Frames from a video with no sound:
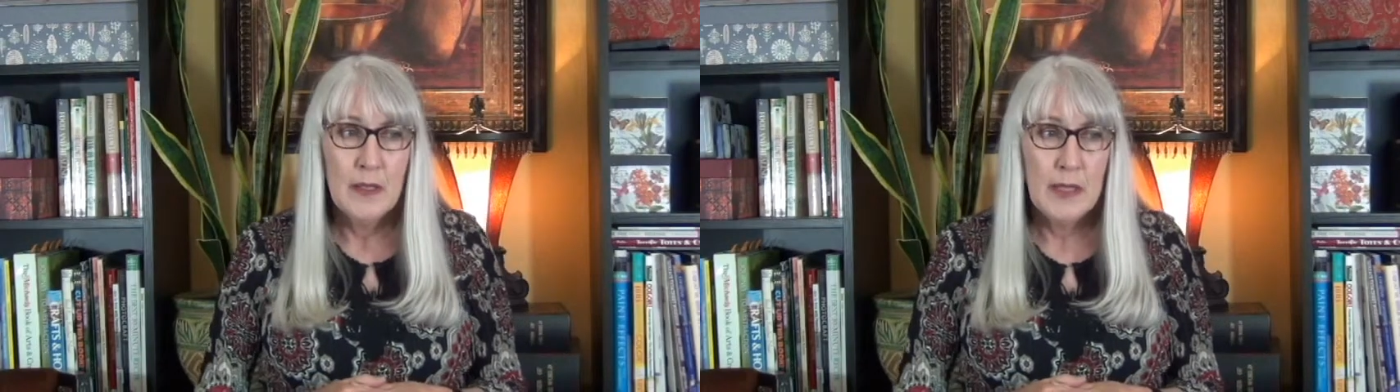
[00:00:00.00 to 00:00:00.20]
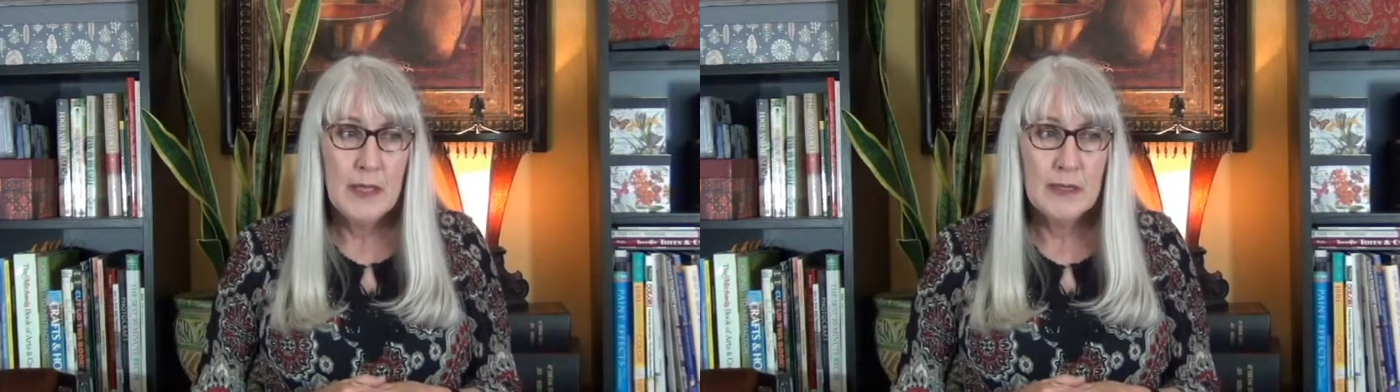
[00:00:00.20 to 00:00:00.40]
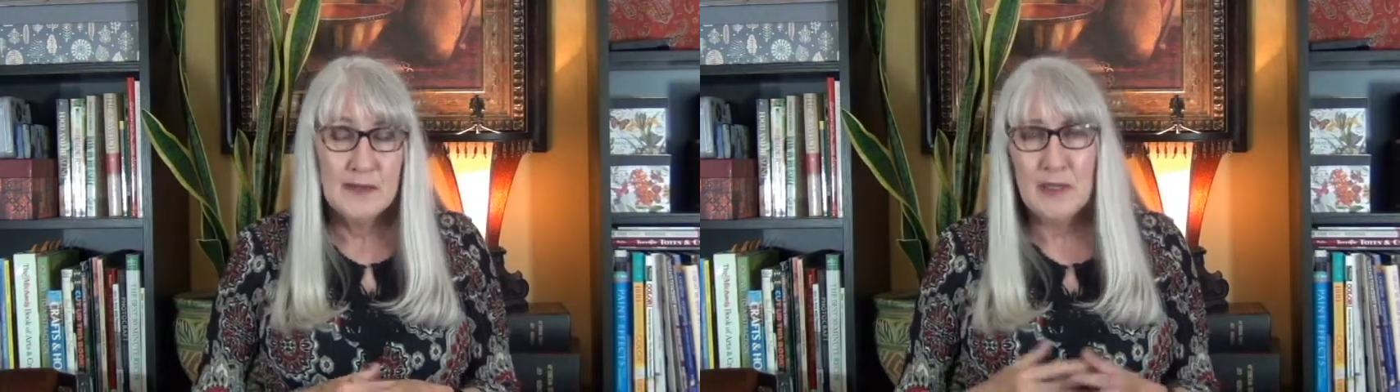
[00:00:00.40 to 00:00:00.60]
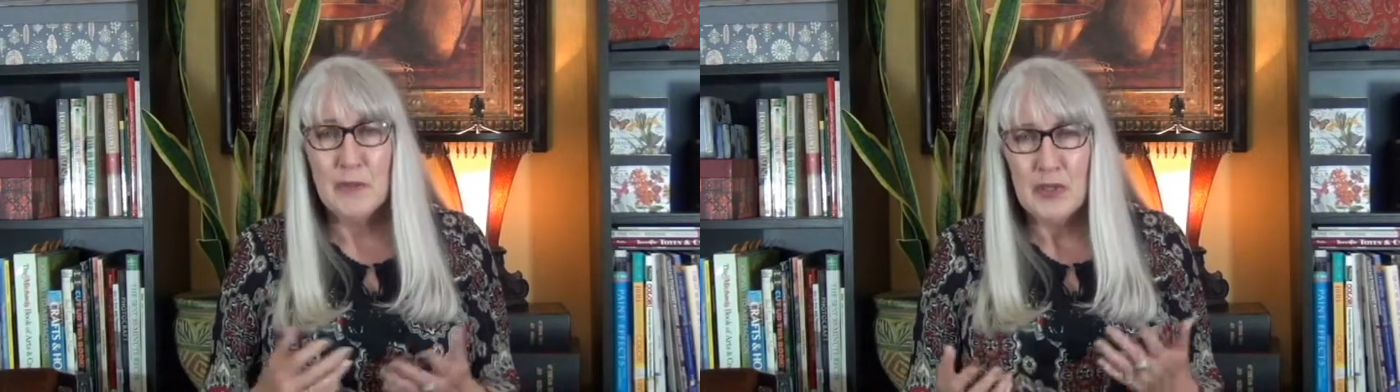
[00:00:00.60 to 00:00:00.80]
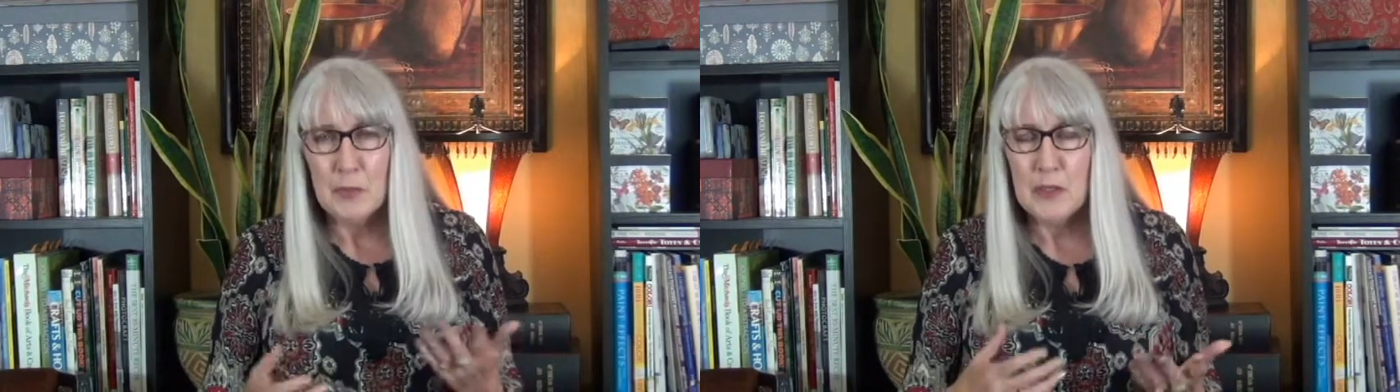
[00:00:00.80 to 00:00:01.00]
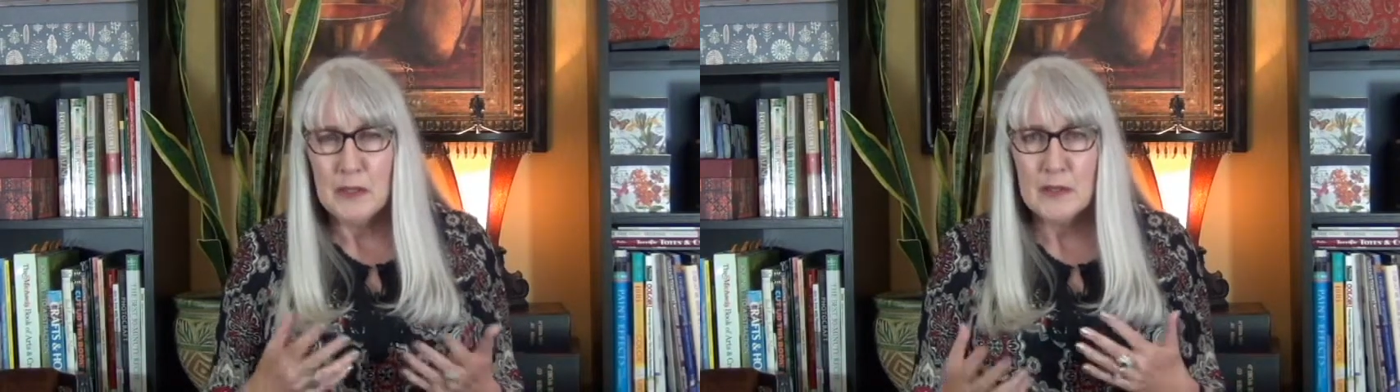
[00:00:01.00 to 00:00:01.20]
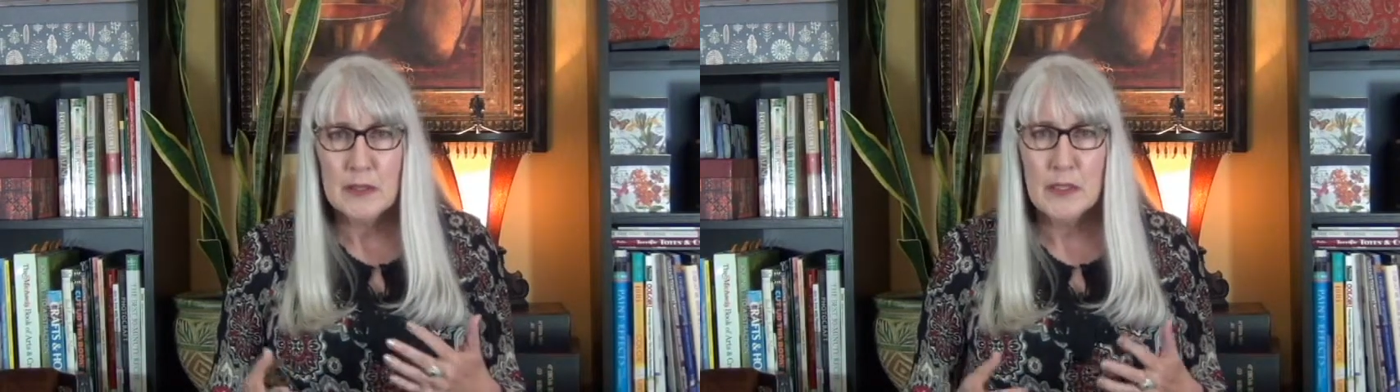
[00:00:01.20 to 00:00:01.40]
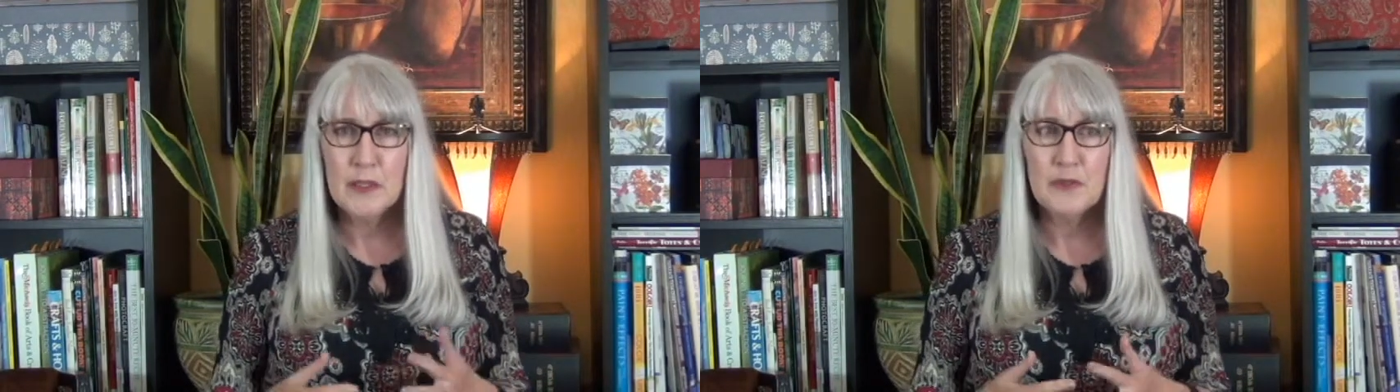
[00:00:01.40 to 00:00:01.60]
and some other parts of the
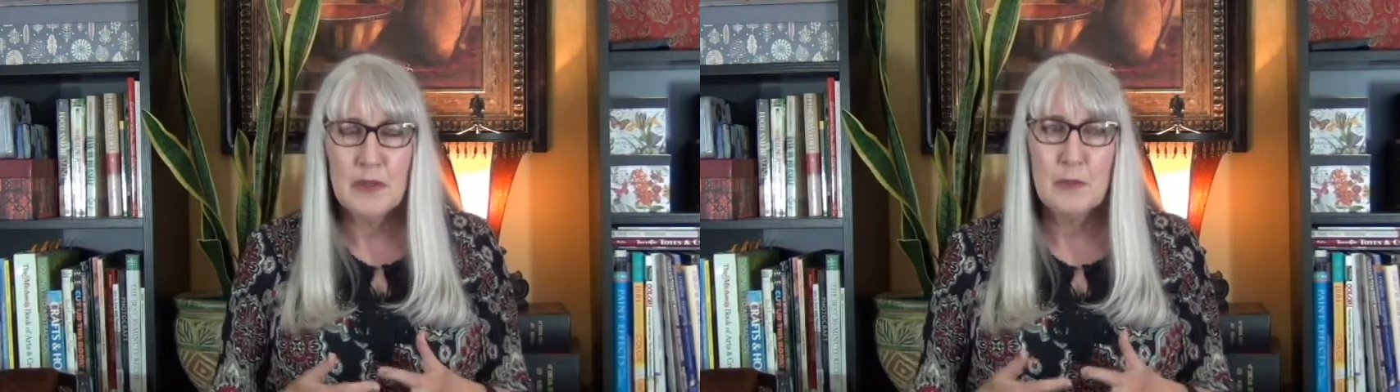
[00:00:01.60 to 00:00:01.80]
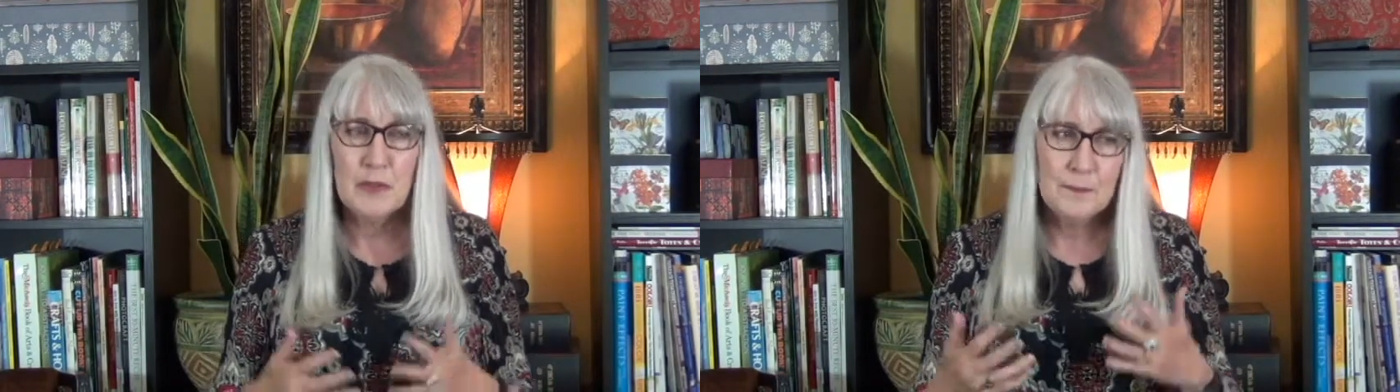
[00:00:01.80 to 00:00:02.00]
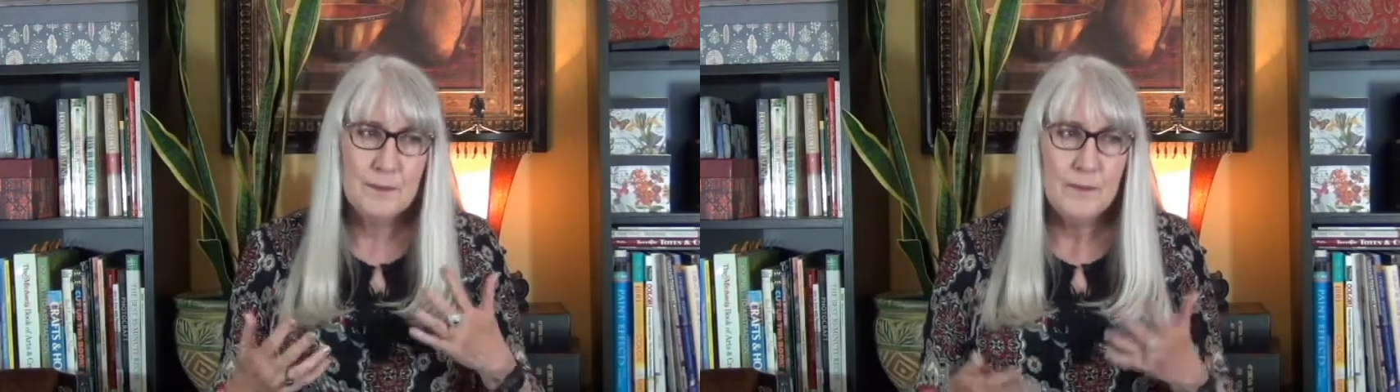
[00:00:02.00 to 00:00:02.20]
country, but